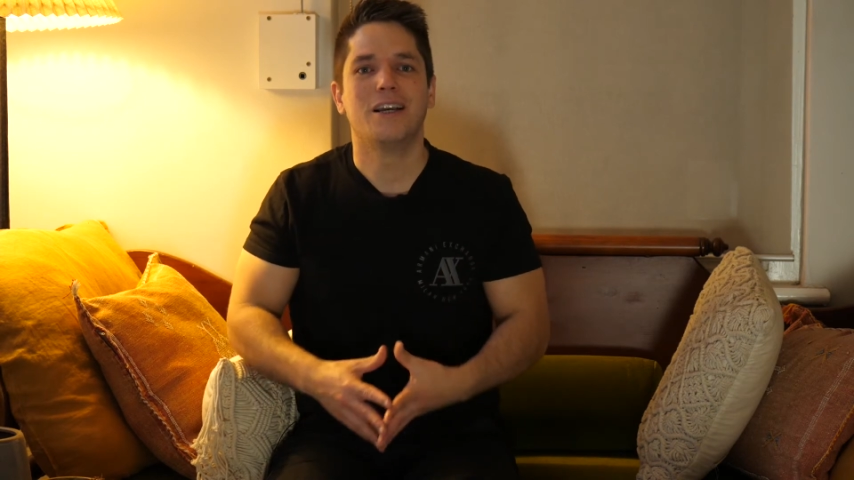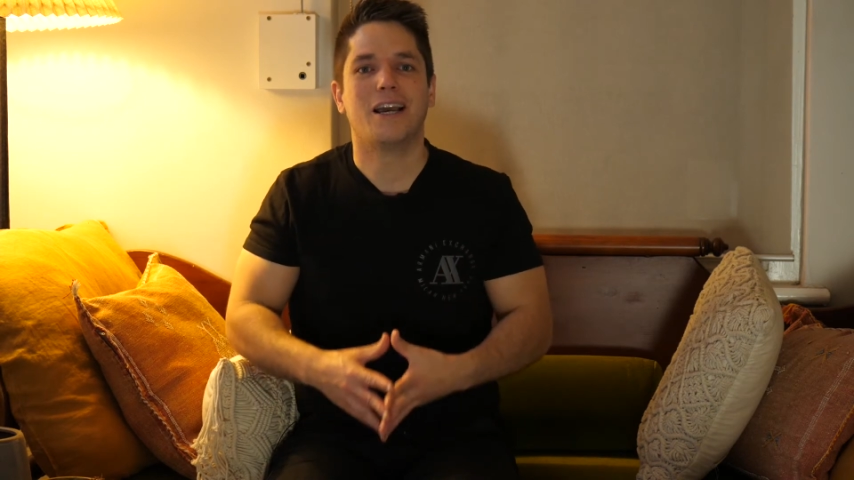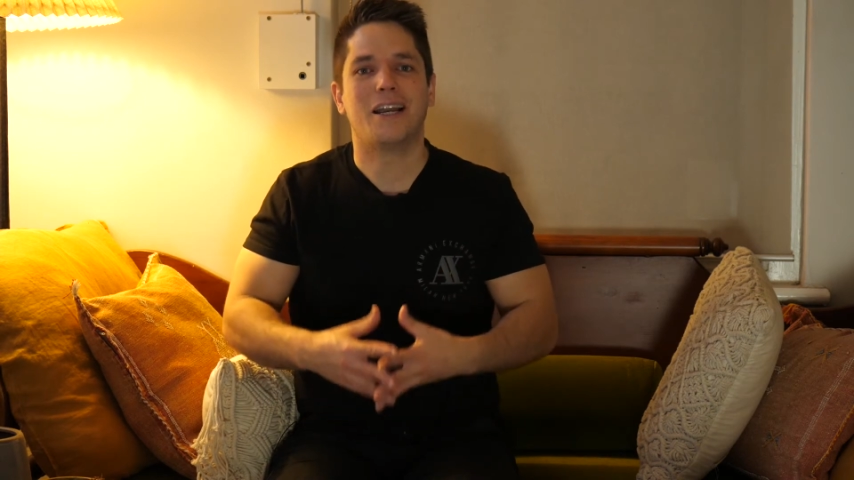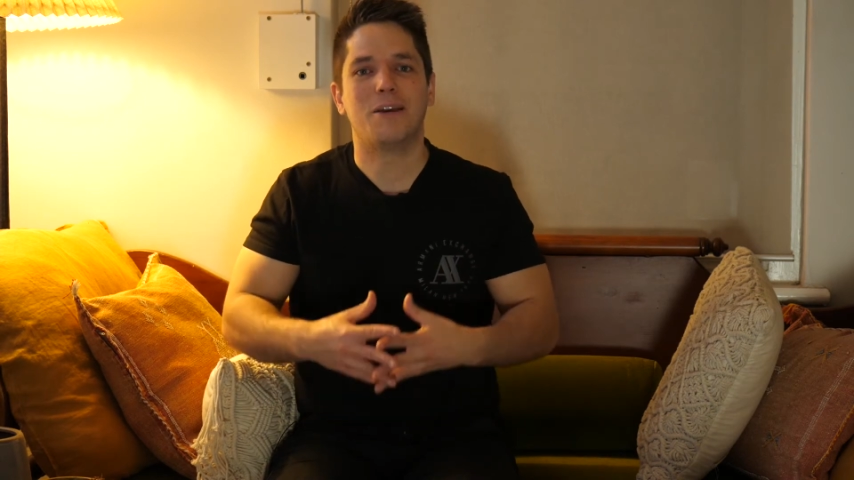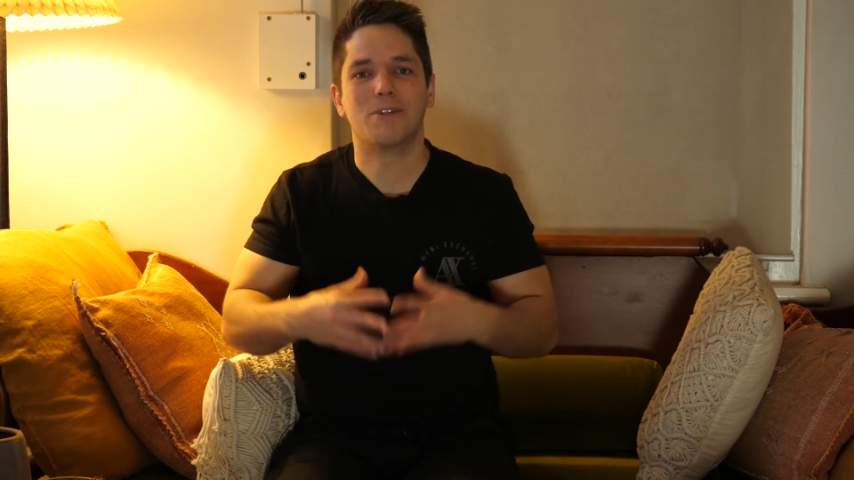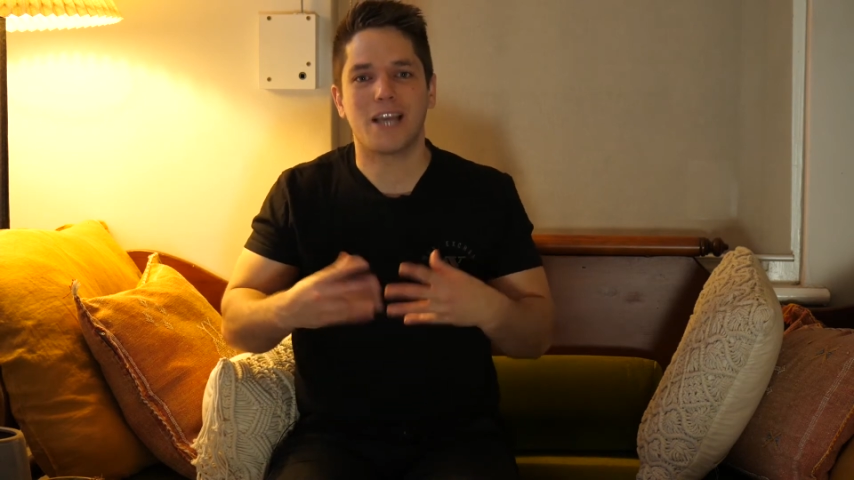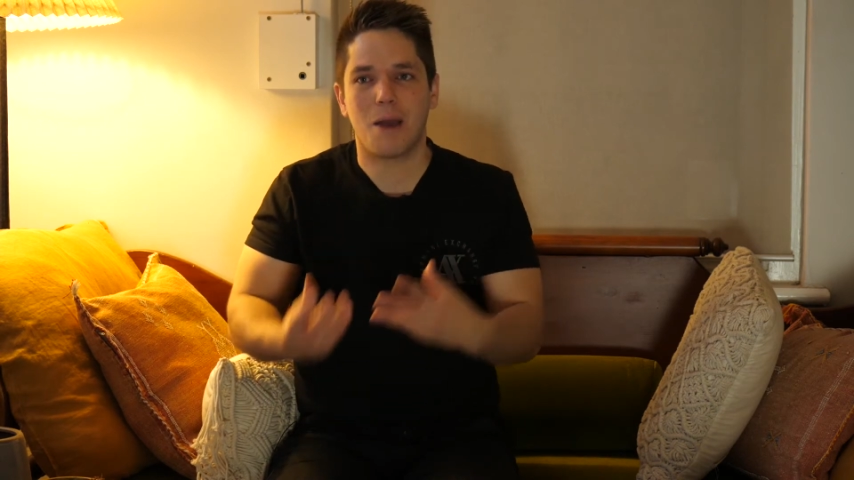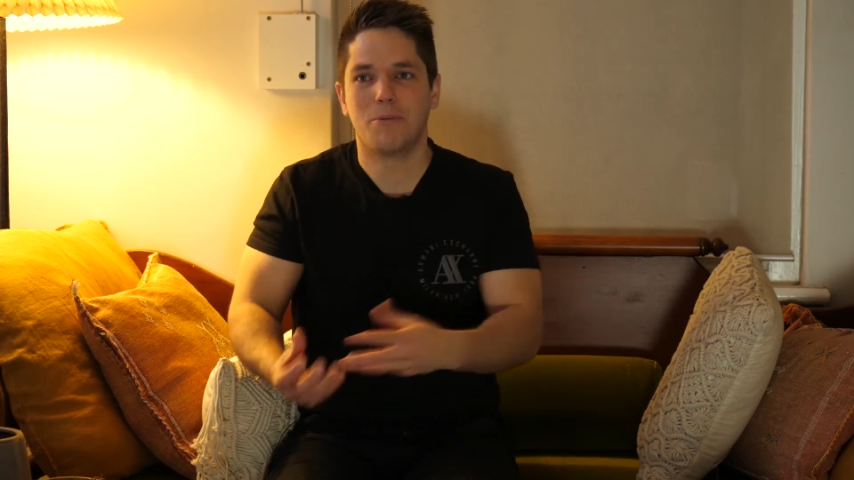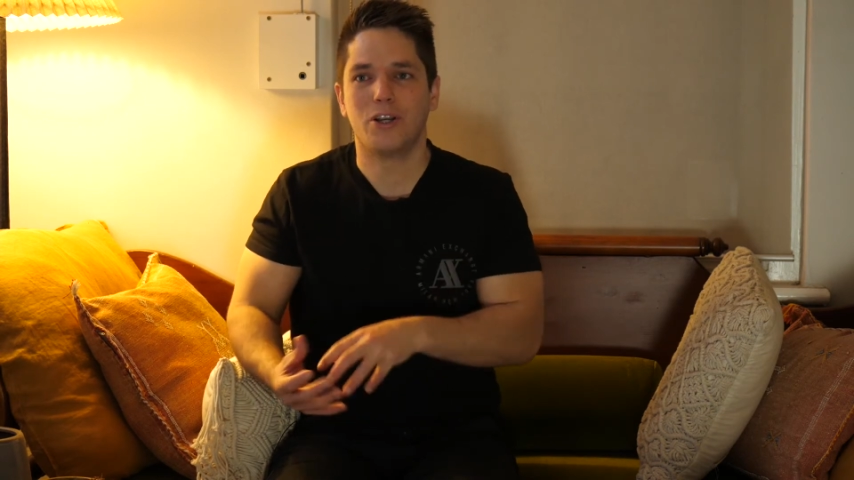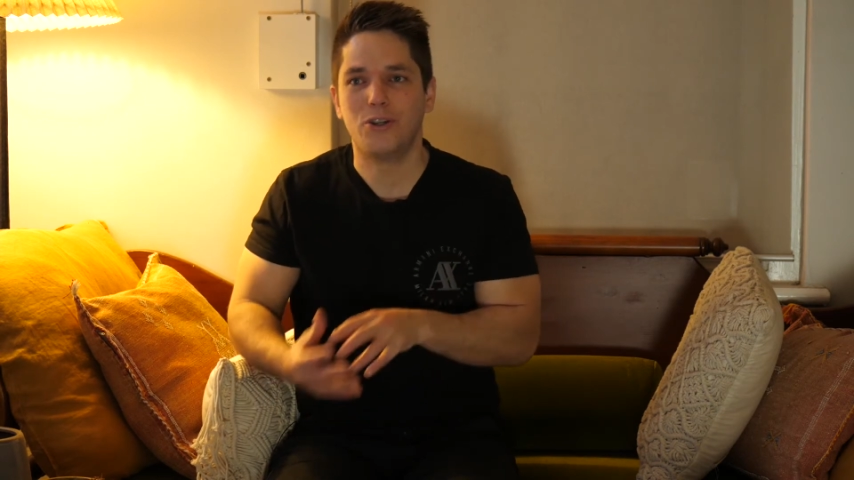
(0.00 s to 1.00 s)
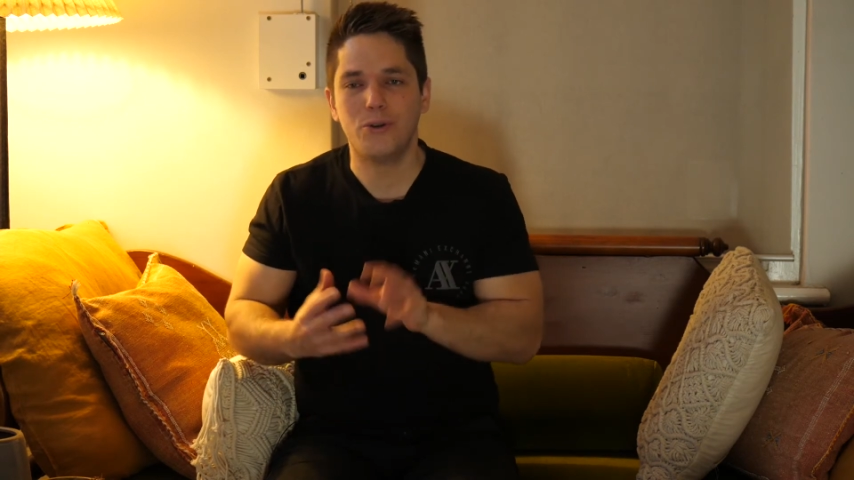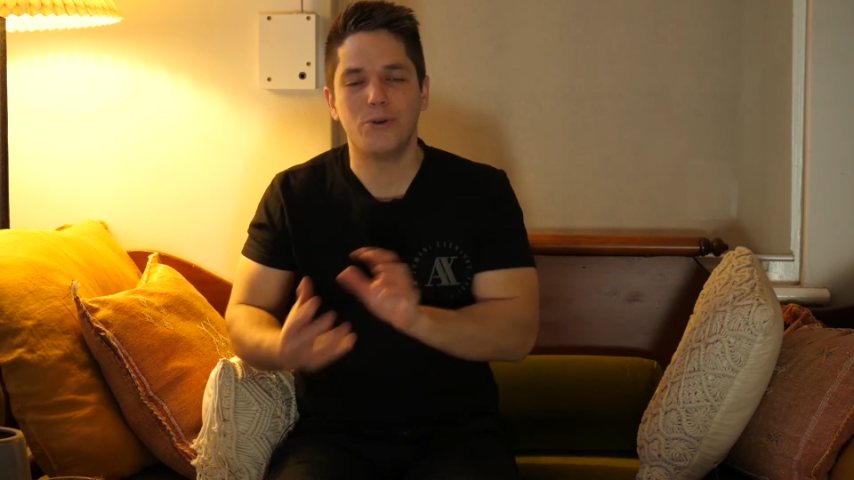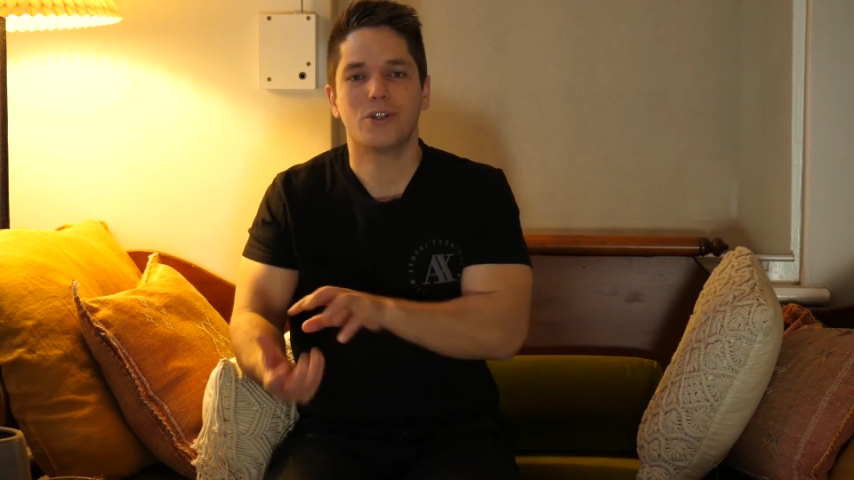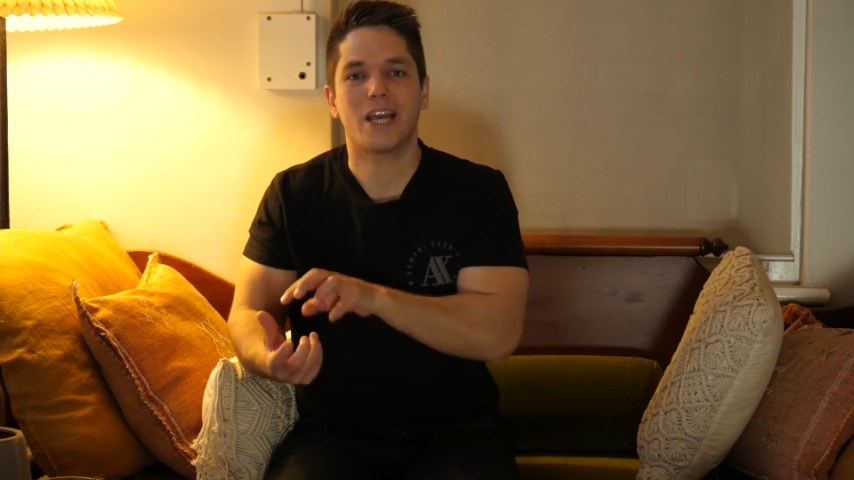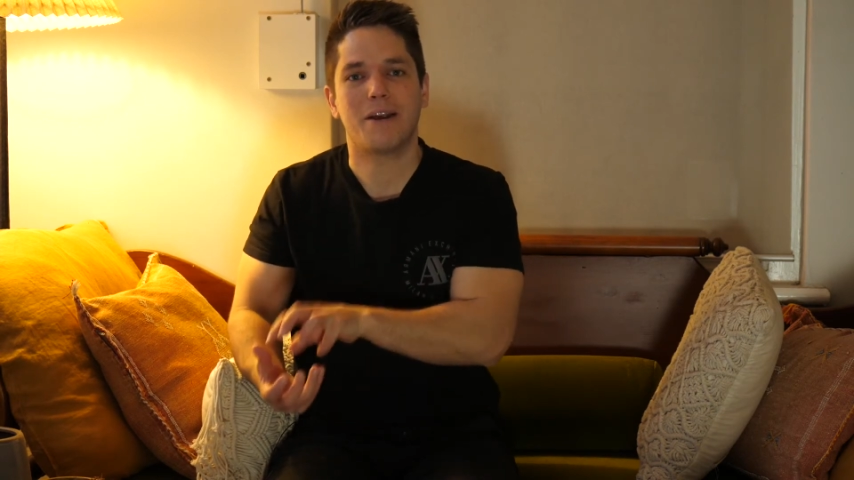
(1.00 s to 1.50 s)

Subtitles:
And he was able to use